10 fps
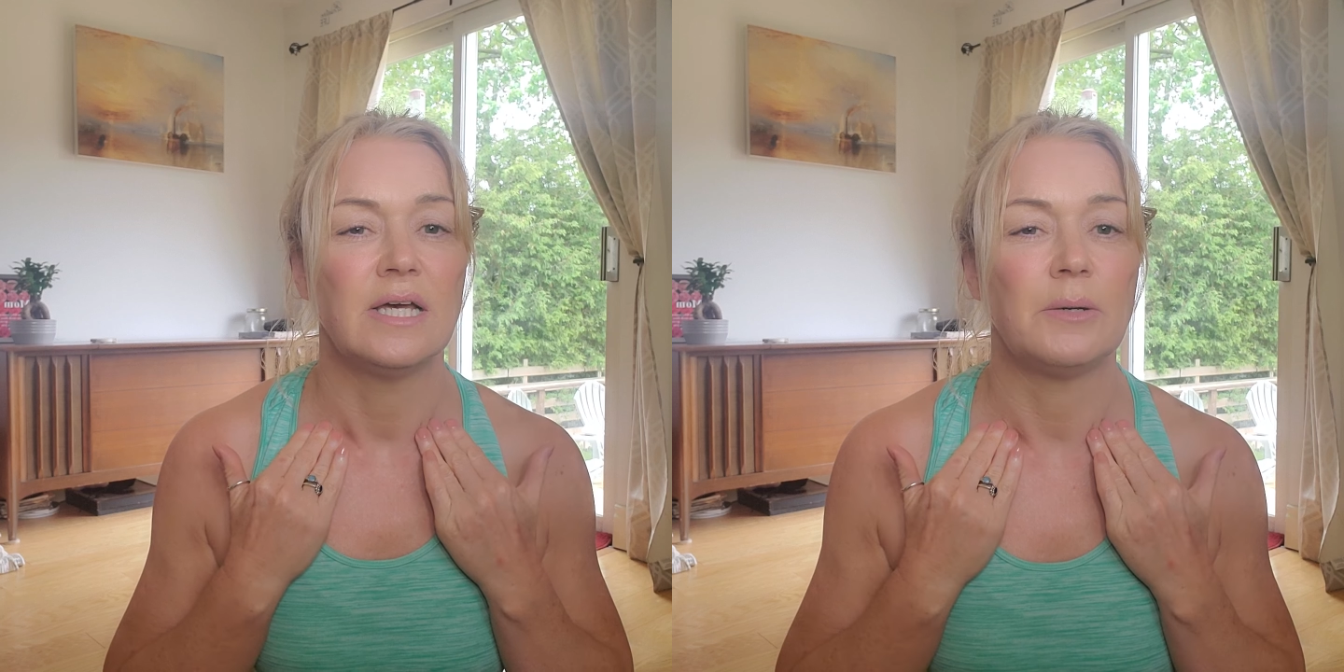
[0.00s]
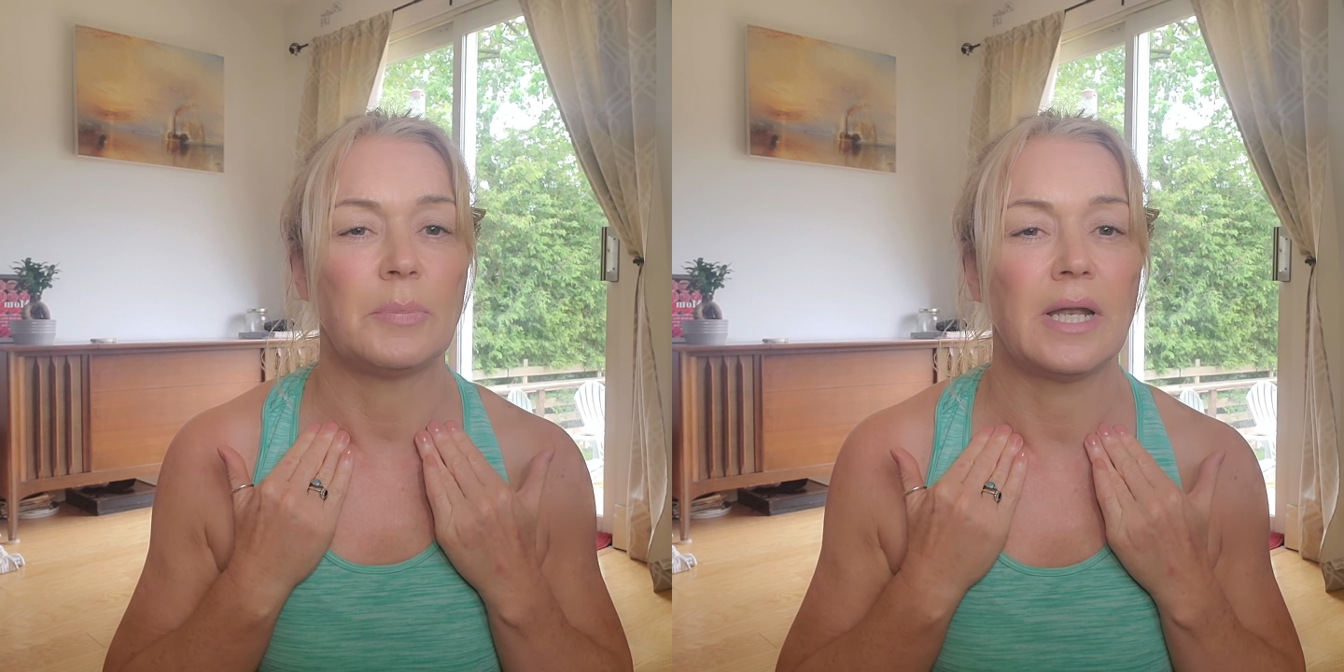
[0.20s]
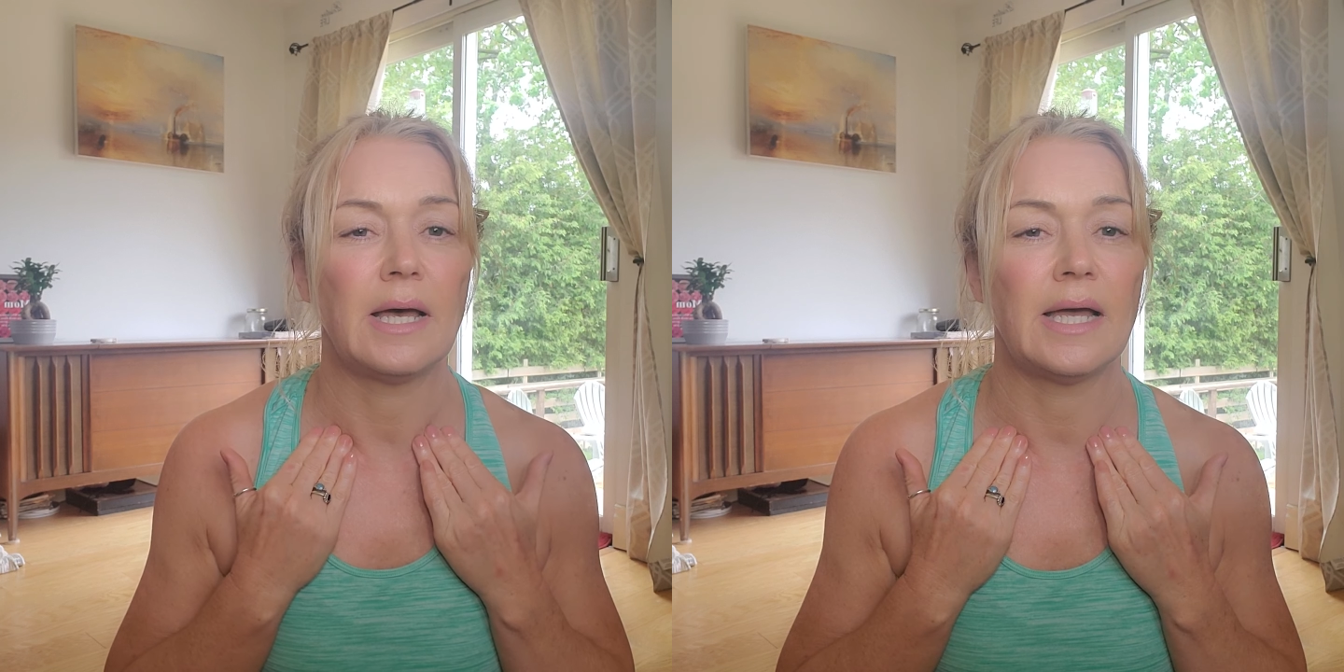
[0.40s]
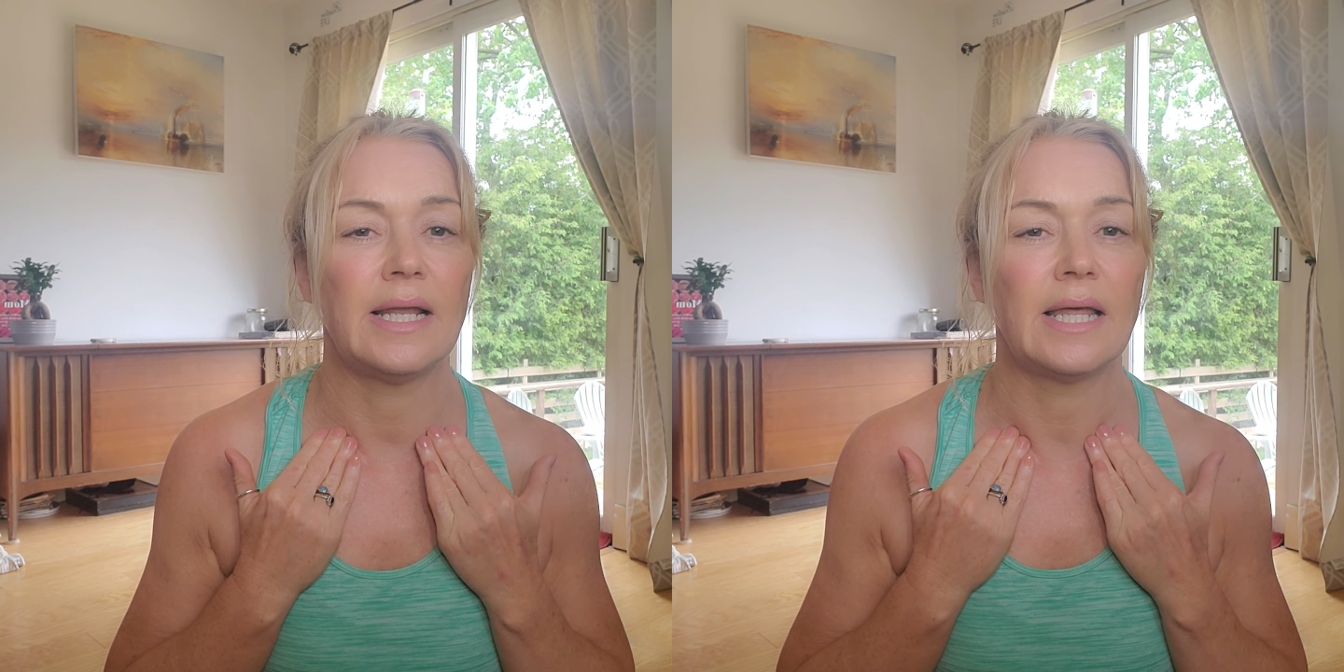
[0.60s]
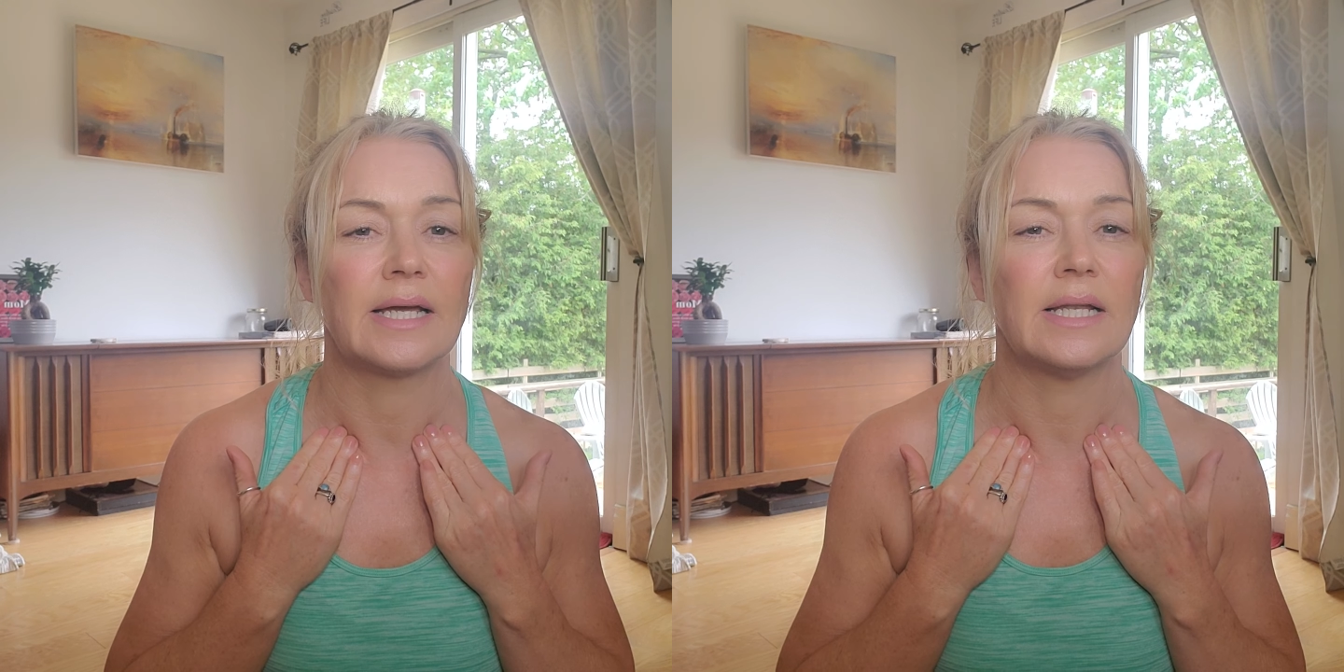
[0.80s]
apply
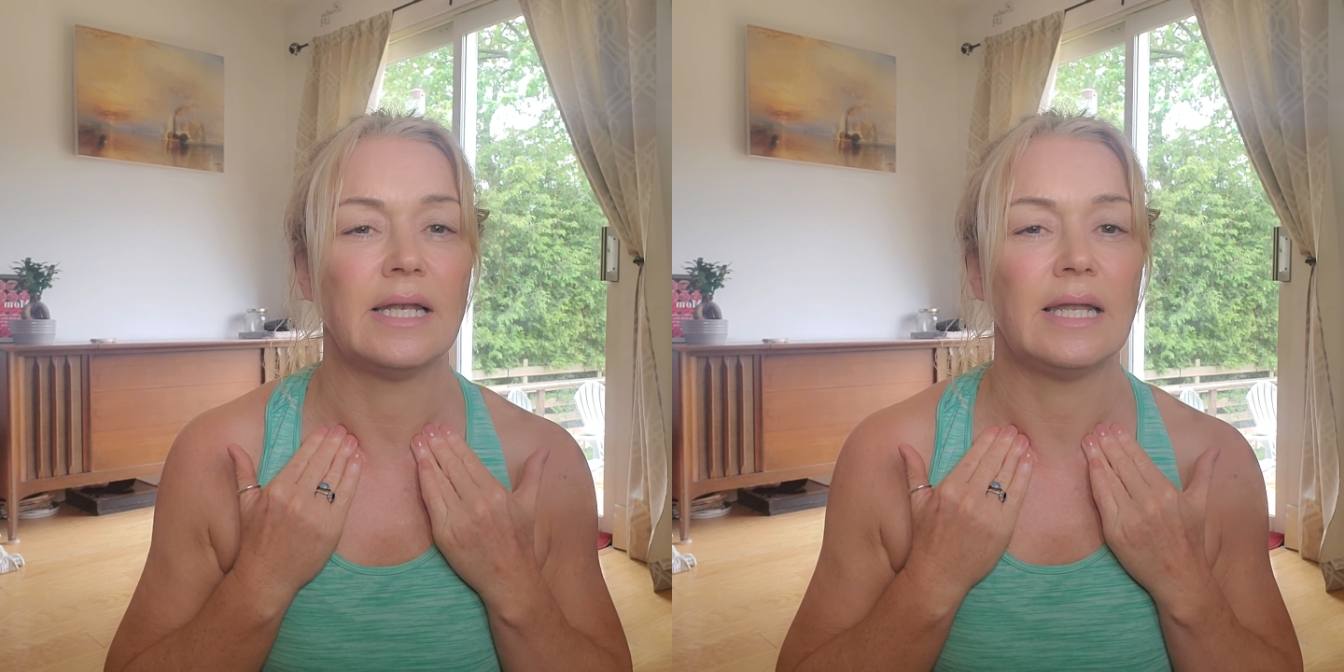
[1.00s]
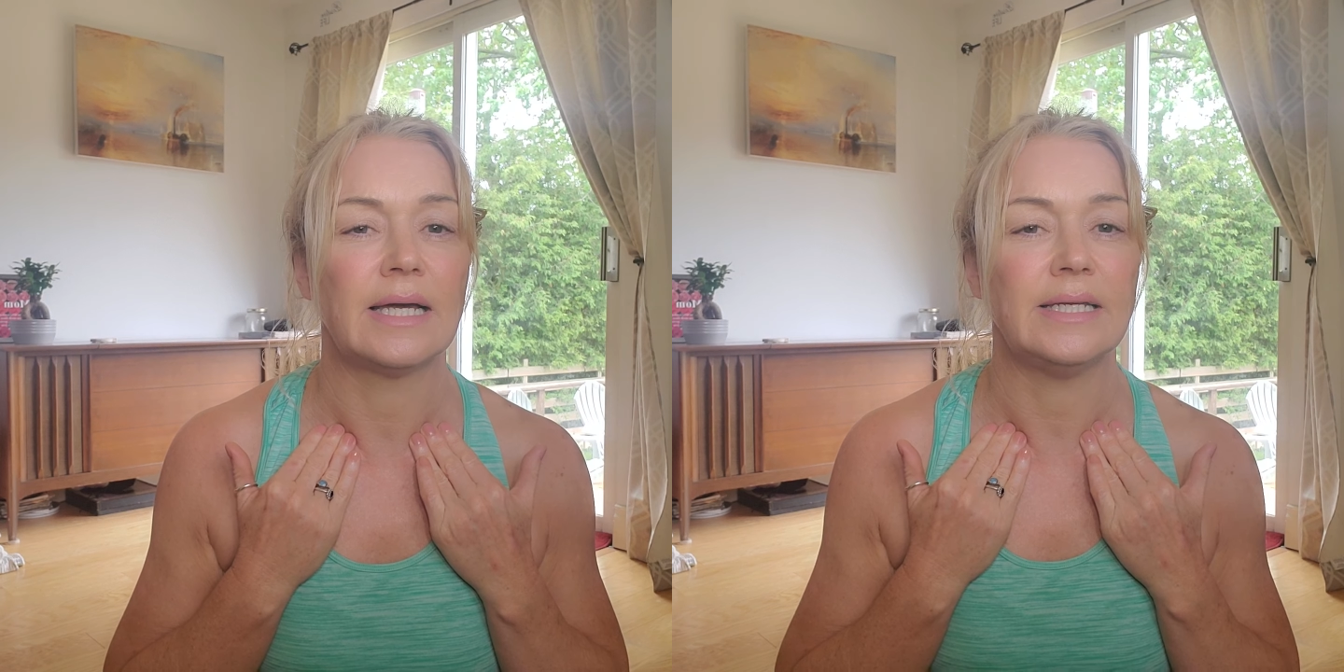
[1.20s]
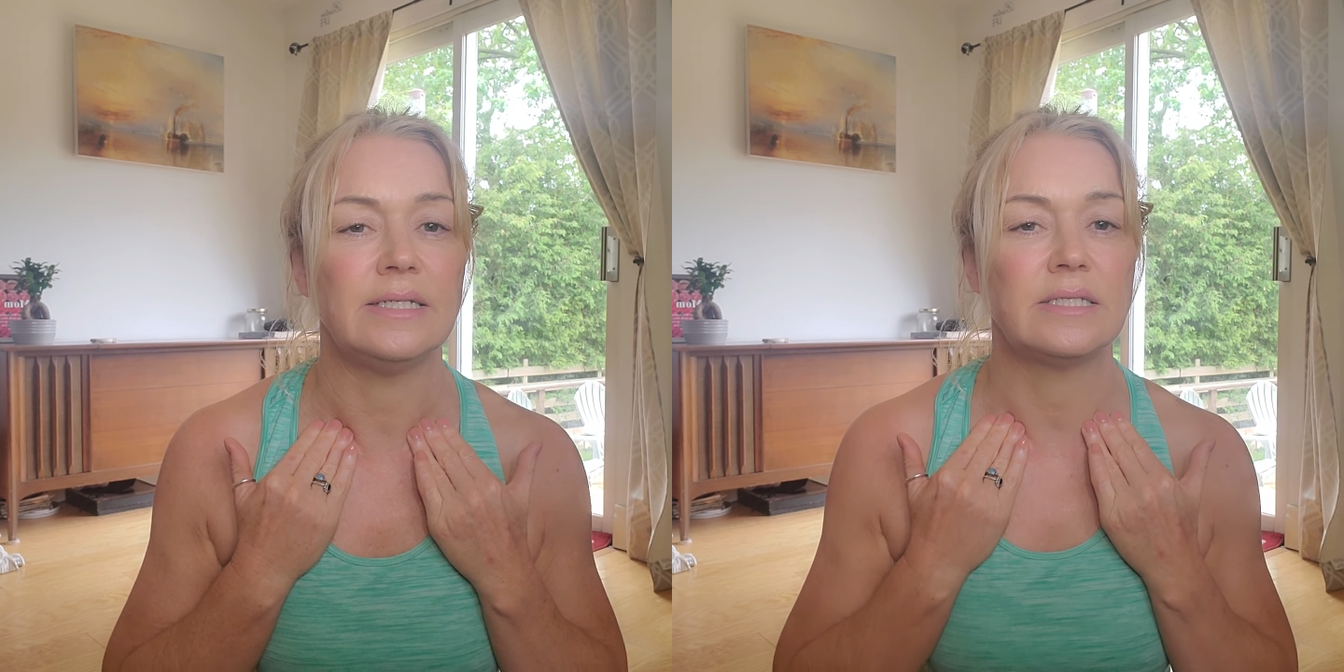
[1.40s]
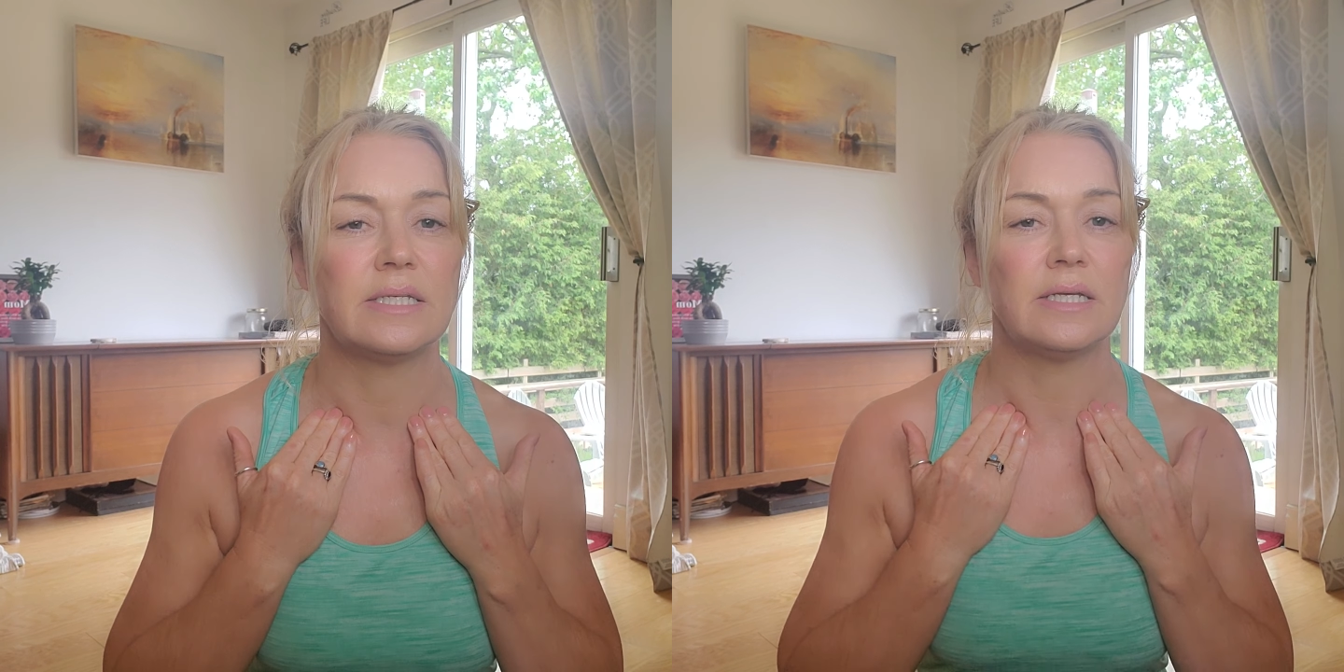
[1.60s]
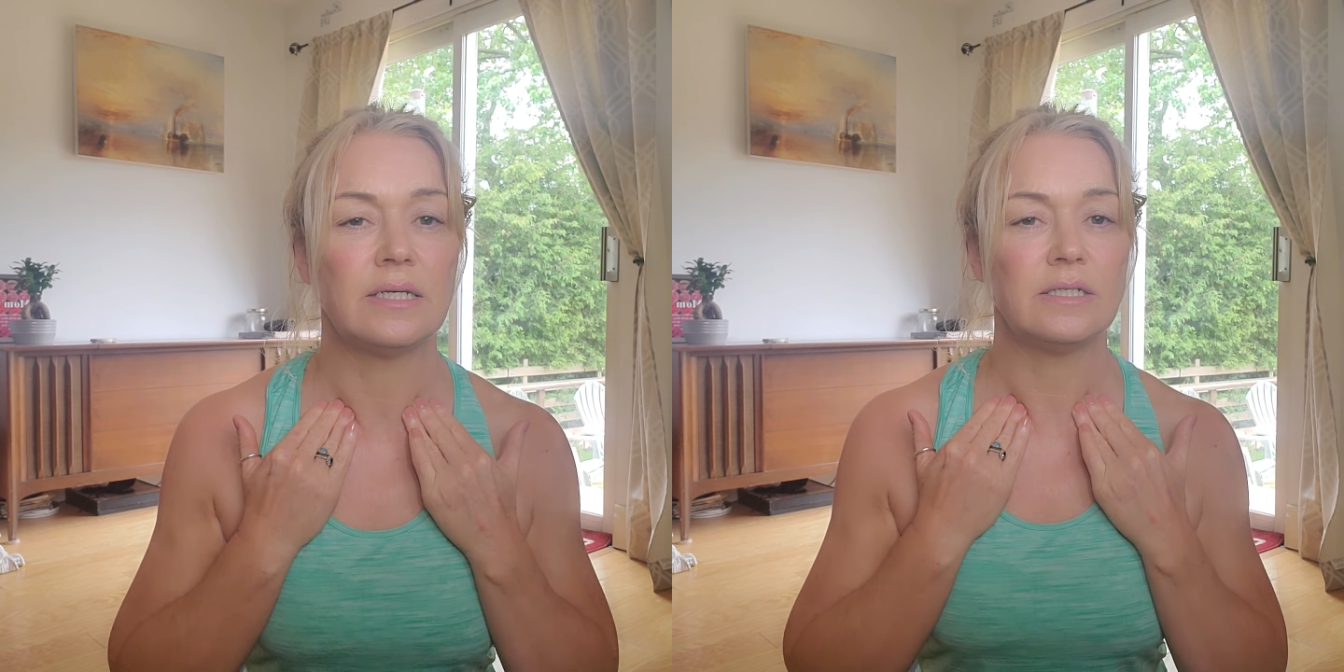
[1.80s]
like a light